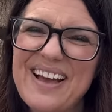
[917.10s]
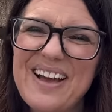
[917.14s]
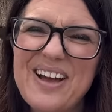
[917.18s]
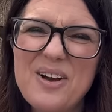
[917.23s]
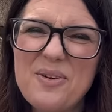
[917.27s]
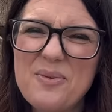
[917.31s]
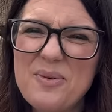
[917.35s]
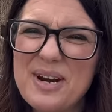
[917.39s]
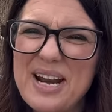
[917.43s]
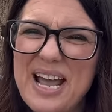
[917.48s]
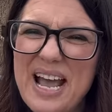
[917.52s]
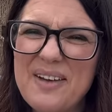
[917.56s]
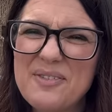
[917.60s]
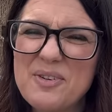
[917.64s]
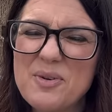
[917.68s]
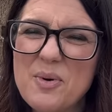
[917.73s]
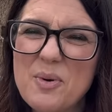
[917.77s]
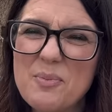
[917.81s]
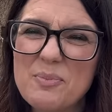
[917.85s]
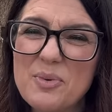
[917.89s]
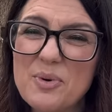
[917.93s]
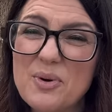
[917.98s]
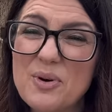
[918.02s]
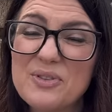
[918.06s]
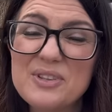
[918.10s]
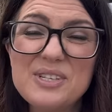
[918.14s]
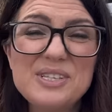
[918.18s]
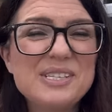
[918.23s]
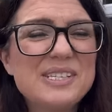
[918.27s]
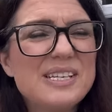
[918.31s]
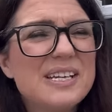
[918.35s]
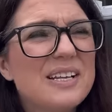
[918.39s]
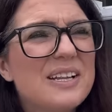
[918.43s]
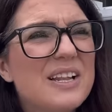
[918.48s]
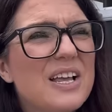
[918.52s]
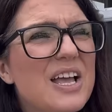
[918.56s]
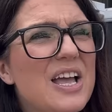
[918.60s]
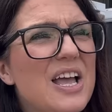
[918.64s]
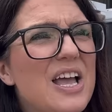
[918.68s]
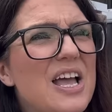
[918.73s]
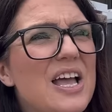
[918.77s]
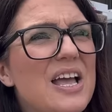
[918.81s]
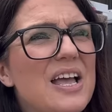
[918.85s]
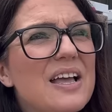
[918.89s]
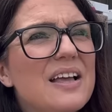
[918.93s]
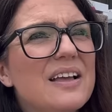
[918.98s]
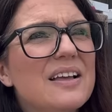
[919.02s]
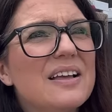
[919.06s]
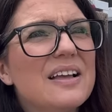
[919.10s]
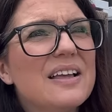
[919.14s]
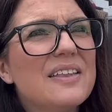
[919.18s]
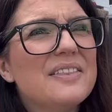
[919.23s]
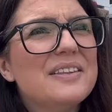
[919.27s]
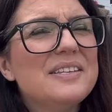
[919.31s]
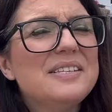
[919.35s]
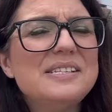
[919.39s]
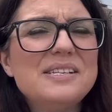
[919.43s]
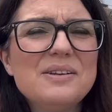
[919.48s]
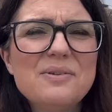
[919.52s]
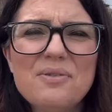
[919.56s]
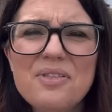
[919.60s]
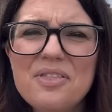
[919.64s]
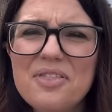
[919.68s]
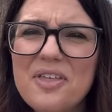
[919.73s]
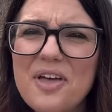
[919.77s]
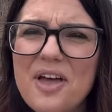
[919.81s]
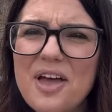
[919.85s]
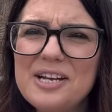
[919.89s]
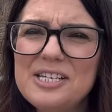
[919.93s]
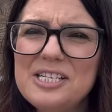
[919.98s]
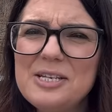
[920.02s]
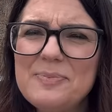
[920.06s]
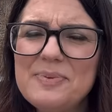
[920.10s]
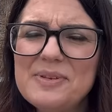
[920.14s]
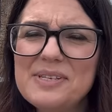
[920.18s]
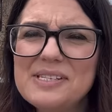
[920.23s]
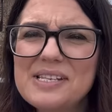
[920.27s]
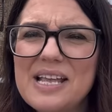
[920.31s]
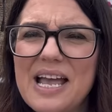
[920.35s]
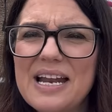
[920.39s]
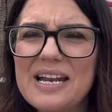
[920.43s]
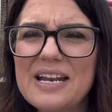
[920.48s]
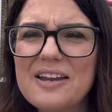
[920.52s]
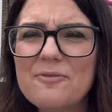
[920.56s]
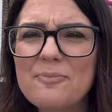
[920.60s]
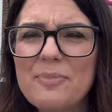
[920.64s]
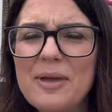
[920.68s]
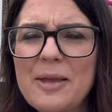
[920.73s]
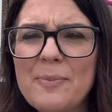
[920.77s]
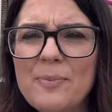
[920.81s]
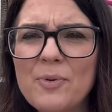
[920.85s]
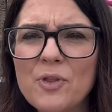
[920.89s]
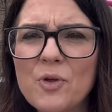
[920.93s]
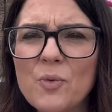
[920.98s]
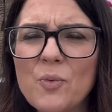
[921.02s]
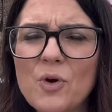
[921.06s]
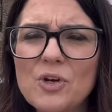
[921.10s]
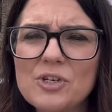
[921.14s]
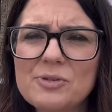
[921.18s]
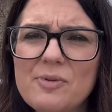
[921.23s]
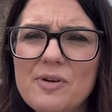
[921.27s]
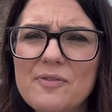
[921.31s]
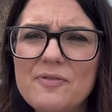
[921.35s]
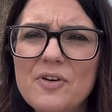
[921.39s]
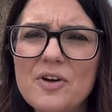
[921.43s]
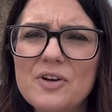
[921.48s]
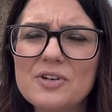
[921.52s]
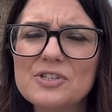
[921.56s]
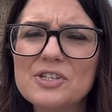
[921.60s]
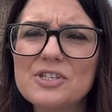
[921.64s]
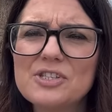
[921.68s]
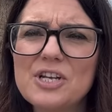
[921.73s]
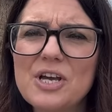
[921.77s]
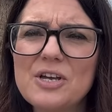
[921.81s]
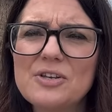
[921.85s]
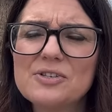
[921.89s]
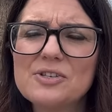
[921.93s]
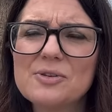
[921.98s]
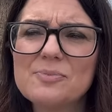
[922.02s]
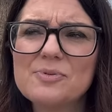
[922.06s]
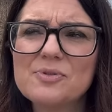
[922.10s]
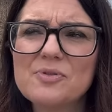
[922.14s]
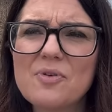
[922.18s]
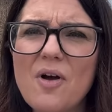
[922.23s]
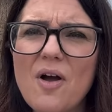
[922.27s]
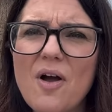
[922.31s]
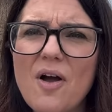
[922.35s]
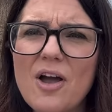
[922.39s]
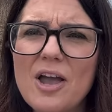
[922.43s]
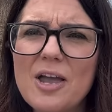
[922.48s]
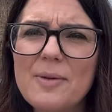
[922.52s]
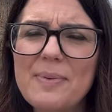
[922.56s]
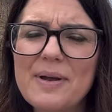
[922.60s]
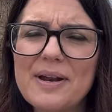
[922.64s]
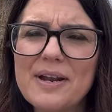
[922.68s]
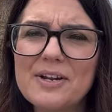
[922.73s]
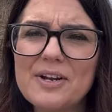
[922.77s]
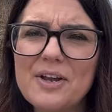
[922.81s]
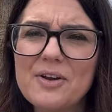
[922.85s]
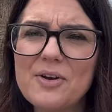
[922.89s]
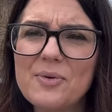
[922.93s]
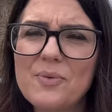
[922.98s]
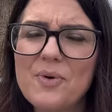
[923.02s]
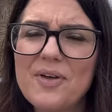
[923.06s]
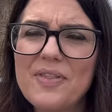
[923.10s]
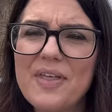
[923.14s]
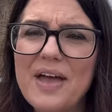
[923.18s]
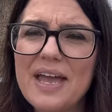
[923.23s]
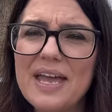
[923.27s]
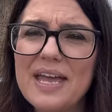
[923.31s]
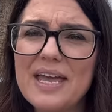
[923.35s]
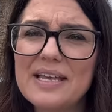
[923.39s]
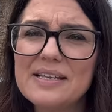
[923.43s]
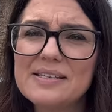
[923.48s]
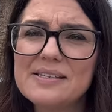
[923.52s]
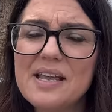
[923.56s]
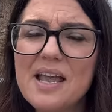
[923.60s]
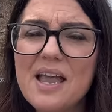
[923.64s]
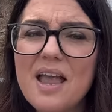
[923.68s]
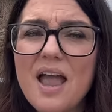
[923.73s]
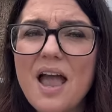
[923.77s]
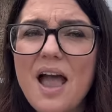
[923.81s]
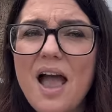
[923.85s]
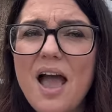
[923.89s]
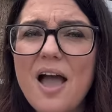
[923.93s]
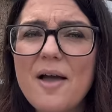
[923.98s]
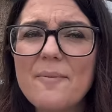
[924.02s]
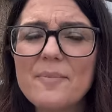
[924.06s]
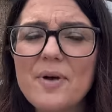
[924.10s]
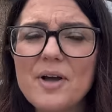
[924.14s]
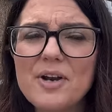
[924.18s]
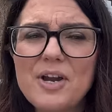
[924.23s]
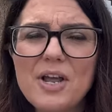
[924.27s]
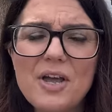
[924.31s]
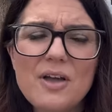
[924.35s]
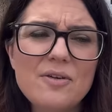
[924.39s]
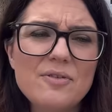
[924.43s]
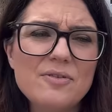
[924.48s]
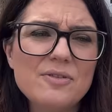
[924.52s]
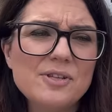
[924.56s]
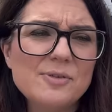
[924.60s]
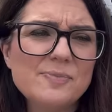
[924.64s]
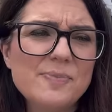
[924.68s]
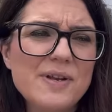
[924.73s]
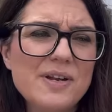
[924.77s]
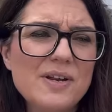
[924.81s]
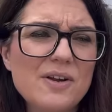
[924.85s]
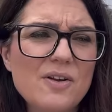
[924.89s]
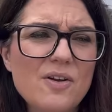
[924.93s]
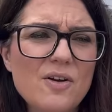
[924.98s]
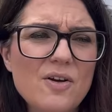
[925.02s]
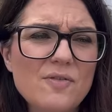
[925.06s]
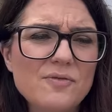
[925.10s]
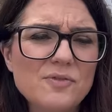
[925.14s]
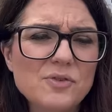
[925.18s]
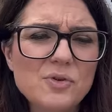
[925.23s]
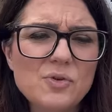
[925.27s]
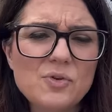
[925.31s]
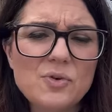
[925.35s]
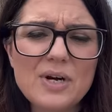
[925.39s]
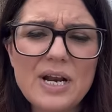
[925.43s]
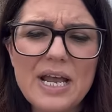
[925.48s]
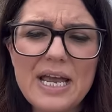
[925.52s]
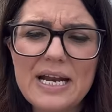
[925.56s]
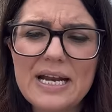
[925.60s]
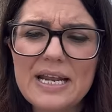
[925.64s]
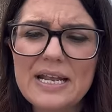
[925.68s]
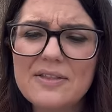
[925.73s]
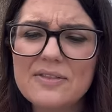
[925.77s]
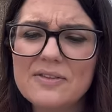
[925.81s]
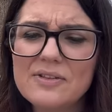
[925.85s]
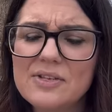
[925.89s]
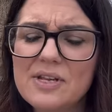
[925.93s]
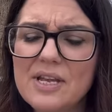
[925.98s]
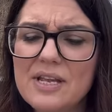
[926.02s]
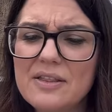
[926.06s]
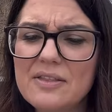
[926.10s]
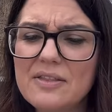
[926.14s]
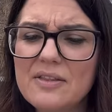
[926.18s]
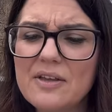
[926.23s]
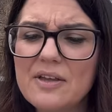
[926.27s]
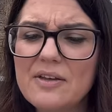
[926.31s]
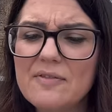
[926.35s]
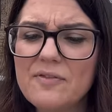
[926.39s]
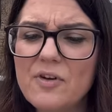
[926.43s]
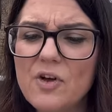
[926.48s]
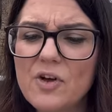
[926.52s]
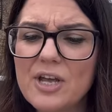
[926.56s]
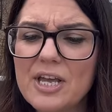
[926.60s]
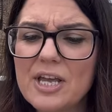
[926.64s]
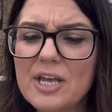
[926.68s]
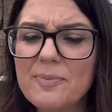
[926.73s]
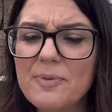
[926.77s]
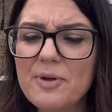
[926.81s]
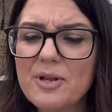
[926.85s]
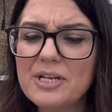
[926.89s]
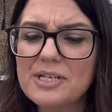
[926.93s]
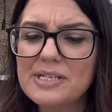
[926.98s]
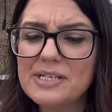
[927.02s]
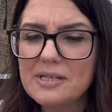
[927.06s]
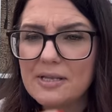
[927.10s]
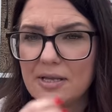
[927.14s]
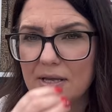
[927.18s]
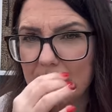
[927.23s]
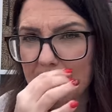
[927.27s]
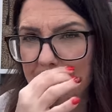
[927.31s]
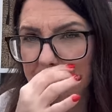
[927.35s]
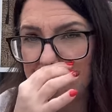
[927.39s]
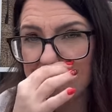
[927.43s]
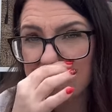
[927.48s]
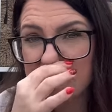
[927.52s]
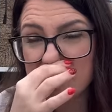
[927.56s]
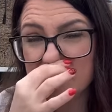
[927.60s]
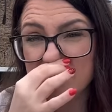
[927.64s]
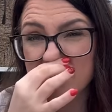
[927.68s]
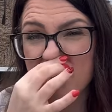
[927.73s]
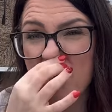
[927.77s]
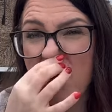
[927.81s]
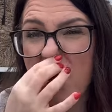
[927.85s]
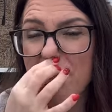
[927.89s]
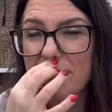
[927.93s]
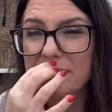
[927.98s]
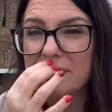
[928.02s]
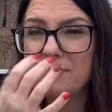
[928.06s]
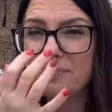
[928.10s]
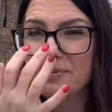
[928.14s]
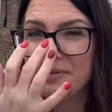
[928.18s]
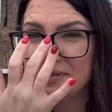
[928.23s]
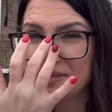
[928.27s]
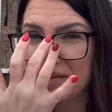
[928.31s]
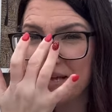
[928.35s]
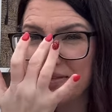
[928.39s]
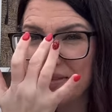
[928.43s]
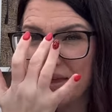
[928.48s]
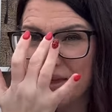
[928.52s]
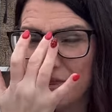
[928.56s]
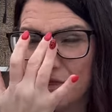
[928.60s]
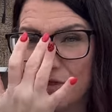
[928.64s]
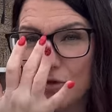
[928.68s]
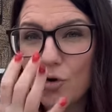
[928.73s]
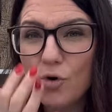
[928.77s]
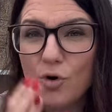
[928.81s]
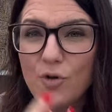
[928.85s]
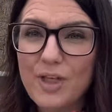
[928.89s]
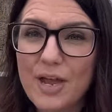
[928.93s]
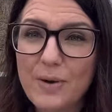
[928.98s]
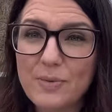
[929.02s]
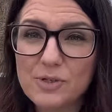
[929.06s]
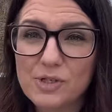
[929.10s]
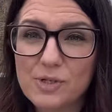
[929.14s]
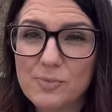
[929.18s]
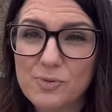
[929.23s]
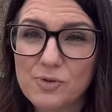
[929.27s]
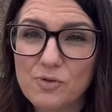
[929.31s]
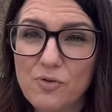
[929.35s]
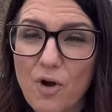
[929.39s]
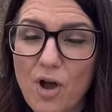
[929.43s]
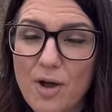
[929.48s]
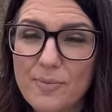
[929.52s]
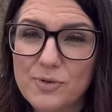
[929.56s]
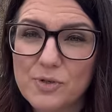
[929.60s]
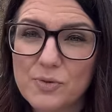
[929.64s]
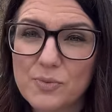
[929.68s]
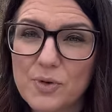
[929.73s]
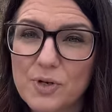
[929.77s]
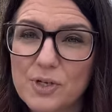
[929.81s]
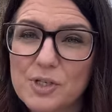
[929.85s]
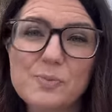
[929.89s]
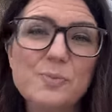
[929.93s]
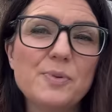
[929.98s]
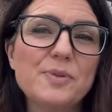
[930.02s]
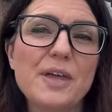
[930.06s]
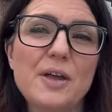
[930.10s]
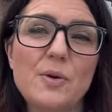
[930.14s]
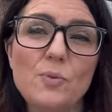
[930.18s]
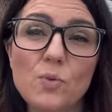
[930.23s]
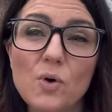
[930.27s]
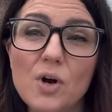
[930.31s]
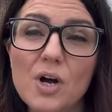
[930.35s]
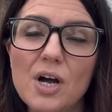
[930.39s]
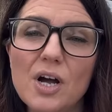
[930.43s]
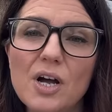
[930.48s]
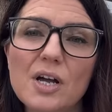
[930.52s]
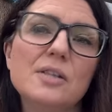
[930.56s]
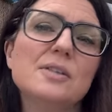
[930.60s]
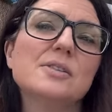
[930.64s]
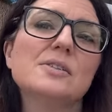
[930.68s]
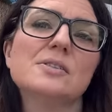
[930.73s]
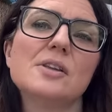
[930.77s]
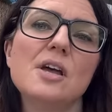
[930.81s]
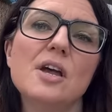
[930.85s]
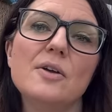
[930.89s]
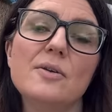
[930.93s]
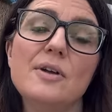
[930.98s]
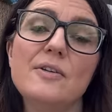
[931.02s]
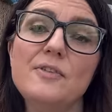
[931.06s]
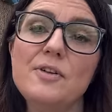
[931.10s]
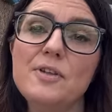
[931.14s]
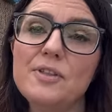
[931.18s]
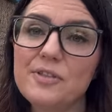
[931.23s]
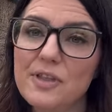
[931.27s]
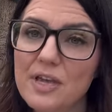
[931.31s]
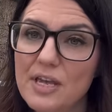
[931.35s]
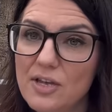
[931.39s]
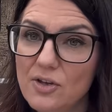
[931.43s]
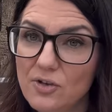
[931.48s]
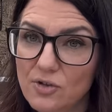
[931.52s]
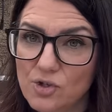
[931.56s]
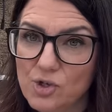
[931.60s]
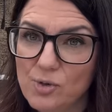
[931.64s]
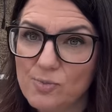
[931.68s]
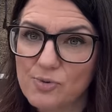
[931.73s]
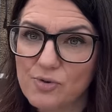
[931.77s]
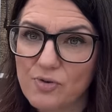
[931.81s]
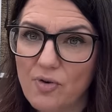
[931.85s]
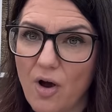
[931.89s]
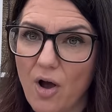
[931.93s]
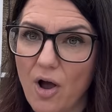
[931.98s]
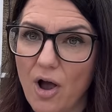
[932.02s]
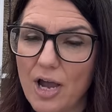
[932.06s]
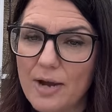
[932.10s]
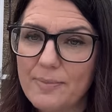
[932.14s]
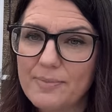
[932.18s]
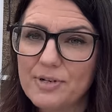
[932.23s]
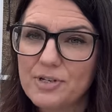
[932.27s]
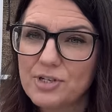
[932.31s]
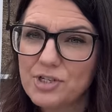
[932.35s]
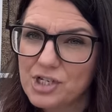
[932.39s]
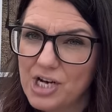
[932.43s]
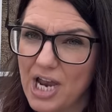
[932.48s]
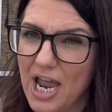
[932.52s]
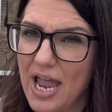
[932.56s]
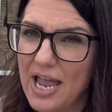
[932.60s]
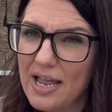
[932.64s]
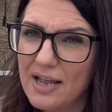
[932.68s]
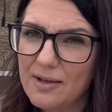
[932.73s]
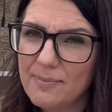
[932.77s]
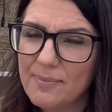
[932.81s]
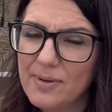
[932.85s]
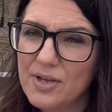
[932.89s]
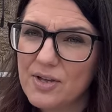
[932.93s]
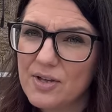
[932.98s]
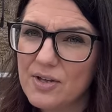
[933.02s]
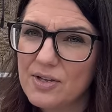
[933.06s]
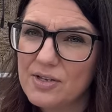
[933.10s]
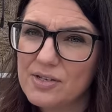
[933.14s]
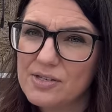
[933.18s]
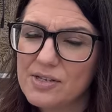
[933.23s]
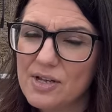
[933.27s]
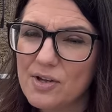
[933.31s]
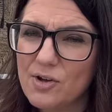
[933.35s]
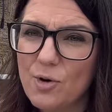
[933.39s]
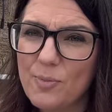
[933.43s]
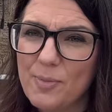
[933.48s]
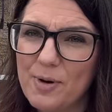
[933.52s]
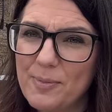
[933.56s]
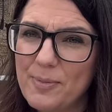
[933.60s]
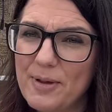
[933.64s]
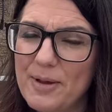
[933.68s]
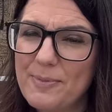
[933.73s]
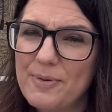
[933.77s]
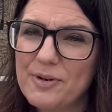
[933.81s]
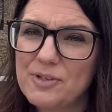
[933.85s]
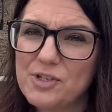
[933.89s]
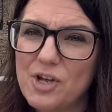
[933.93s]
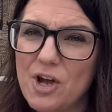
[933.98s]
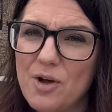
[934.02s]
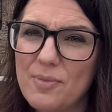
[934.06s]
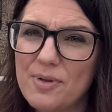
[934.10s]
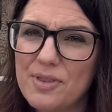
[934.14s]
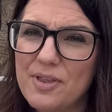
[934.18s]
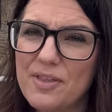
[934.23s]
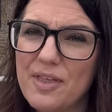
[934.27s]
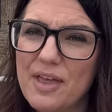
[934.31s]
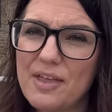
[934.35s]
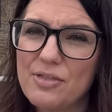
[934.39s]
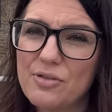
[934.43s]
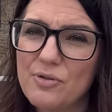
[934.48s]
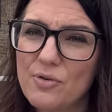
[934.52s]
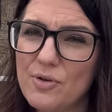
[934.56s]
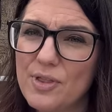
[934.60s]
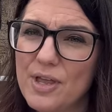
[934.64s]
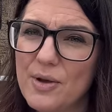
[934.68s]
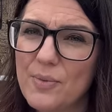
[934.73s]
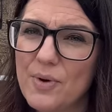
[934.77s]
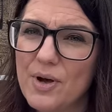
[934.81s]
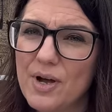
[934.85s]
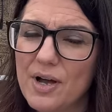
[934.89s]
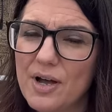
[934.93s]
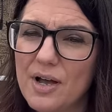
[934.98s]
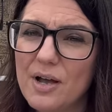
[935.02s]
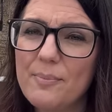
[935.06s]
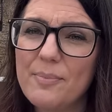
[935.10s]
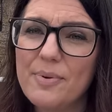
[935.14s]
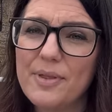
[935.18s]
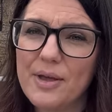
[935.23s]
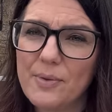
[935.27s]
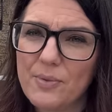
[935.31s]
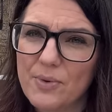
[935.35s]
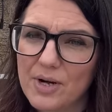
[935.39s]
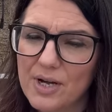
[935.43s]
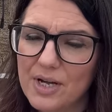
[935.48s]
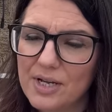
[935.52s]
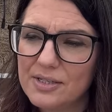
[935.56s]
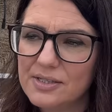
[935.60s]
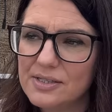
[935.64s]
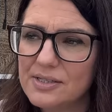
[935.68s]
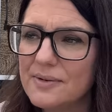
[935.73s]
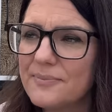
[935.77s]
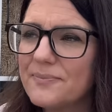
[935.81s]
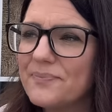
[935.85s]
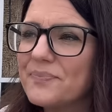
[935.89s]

I want to have you on board. There's still 30% of people that watch my vlogs that don't subscribe, and I don't know why that is. I know there's been a lot of talk lately in the vlogging community that subscribers have been saying they thought they were subscribed to us, but they weren't. So if you think you're subscribed, check, because a couple of people have told me that they thought they were, but they weren't.